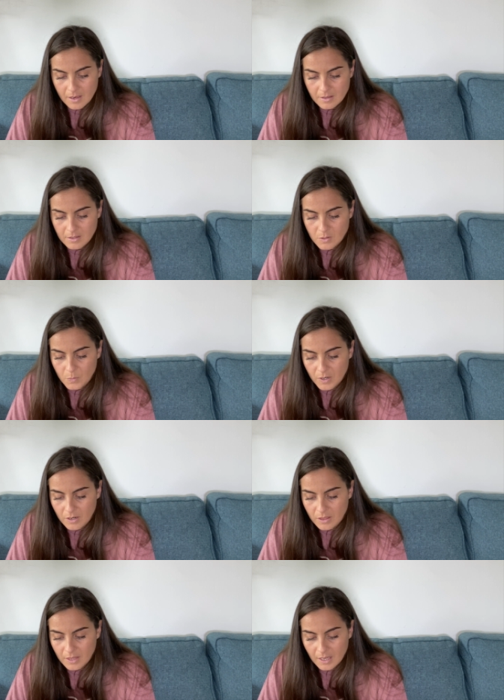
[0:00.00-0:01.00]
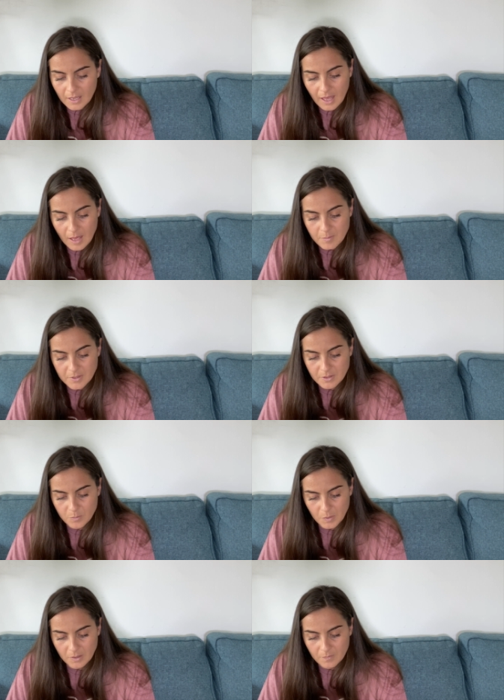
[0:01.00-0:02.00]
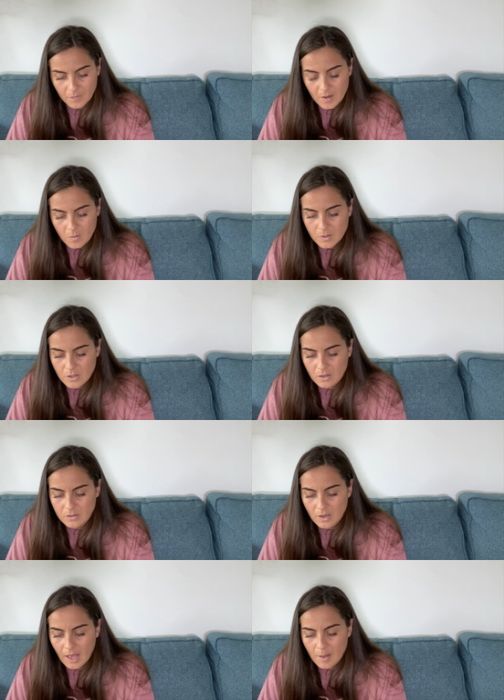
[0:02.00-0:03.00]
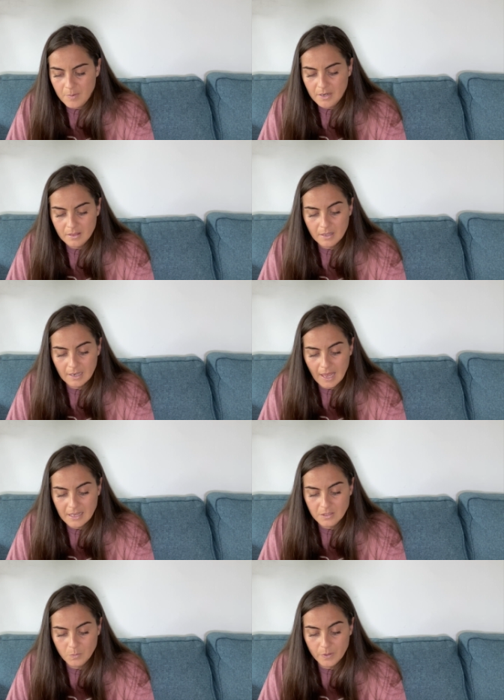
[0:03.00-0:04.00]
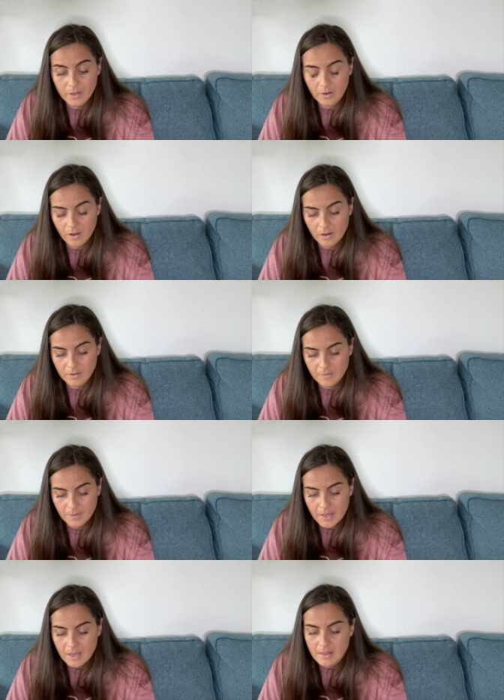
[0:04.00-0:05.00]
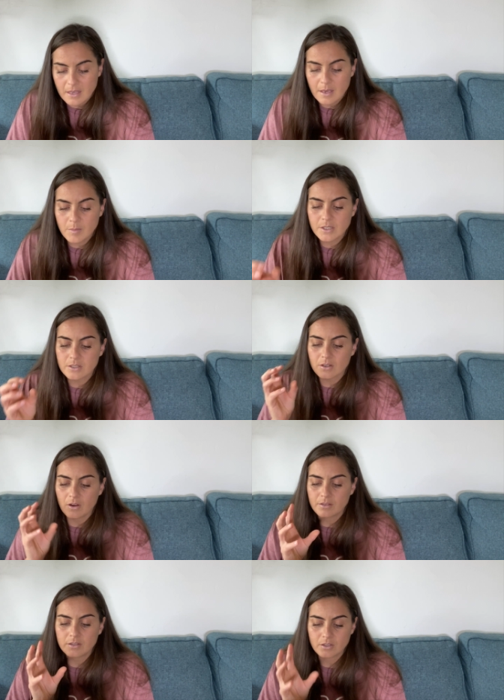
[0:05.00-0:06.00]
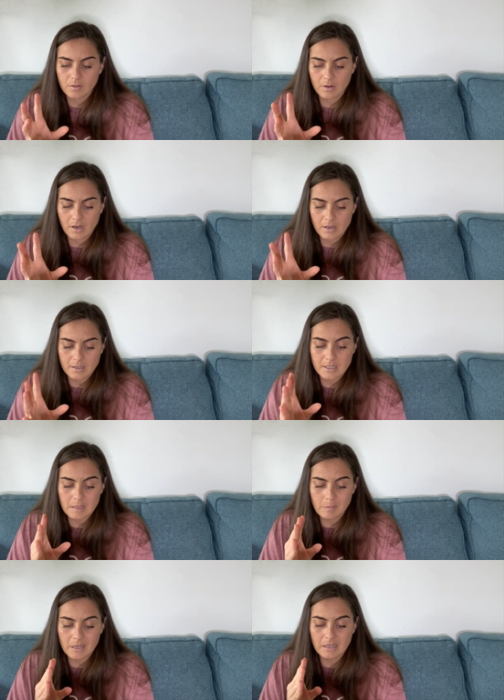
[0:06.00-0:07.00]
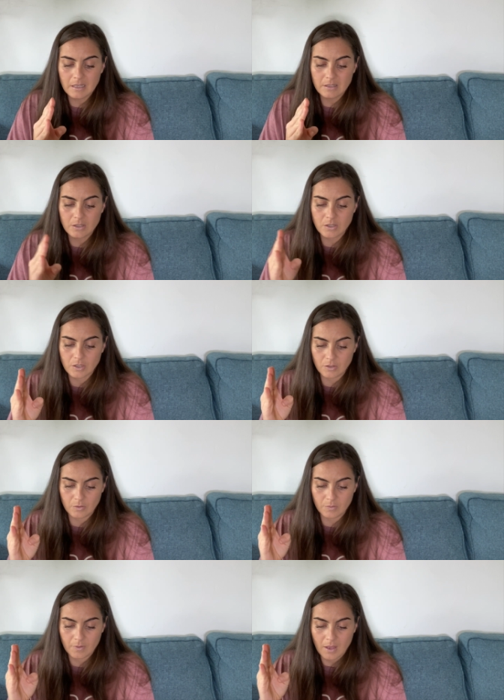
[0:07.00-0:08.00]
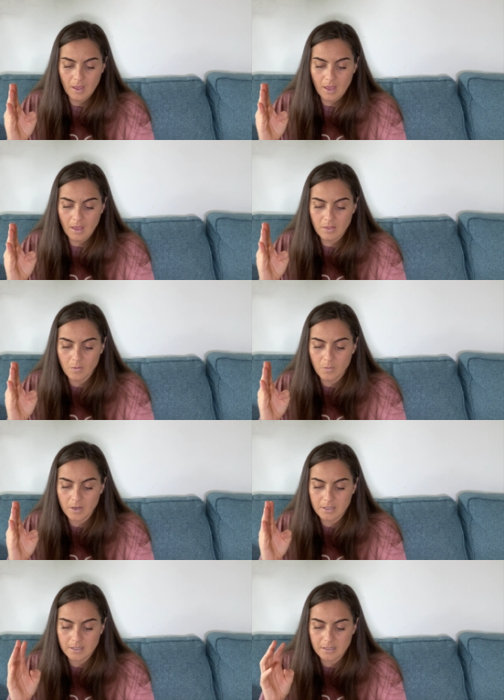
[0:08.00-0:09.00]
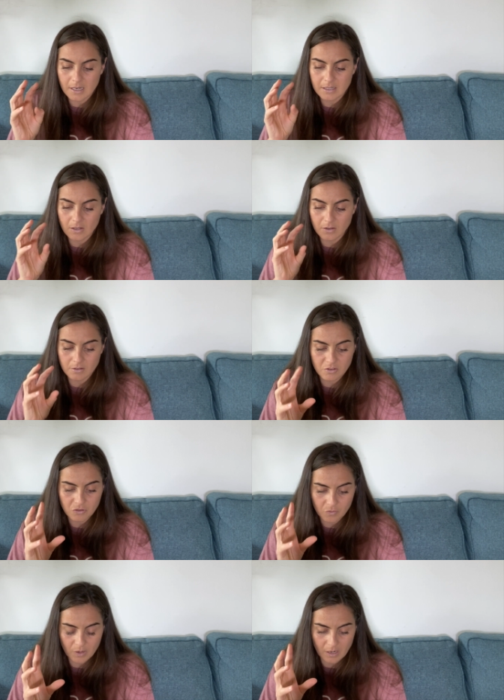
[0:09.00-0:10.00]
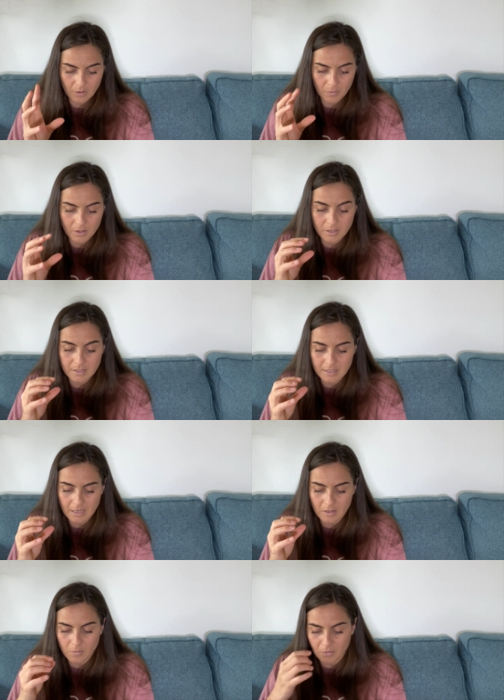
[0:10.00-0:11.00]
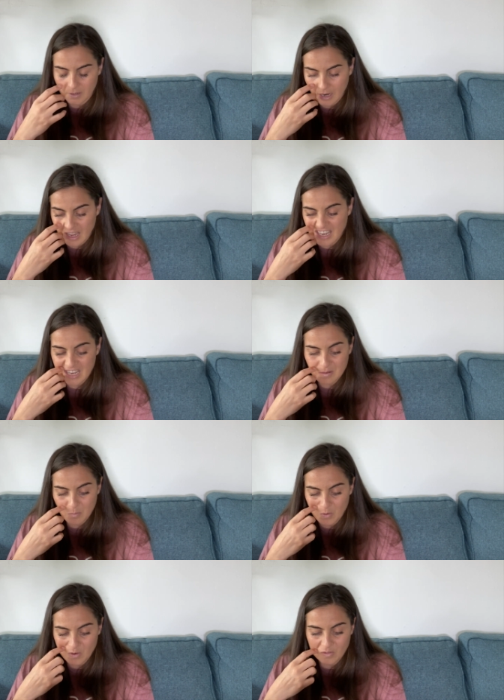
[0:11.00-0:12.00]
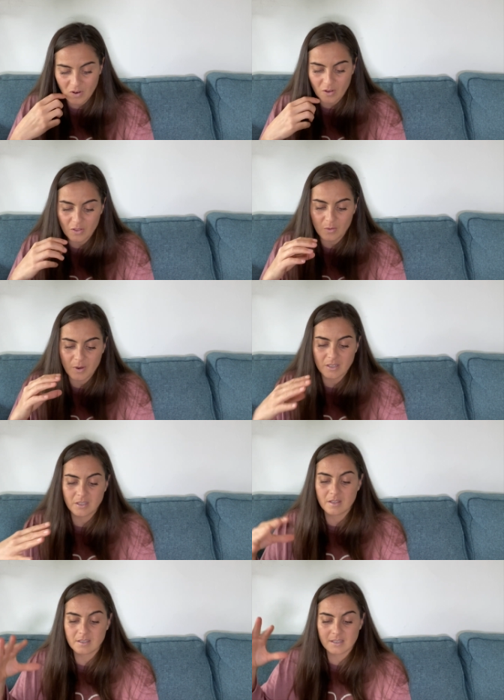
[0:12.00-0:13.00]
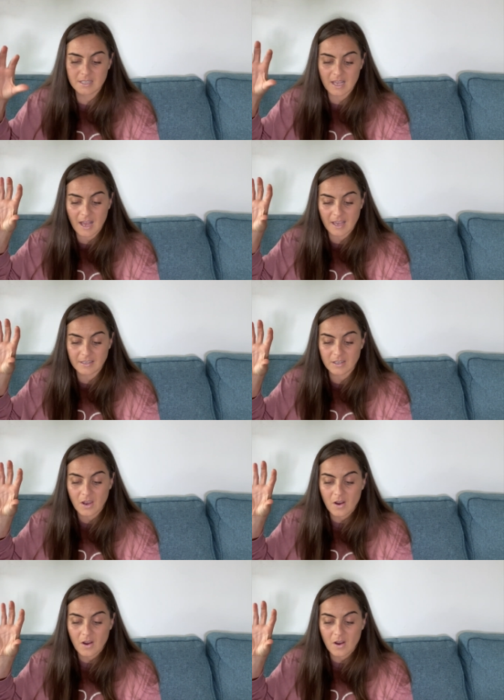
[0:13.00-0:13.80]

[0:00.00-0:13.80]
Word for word: This weird thing happened to me, which also happened at the last week long. The images on the screen split into two, and the one stays on the screen while the second one I can move all the way to the side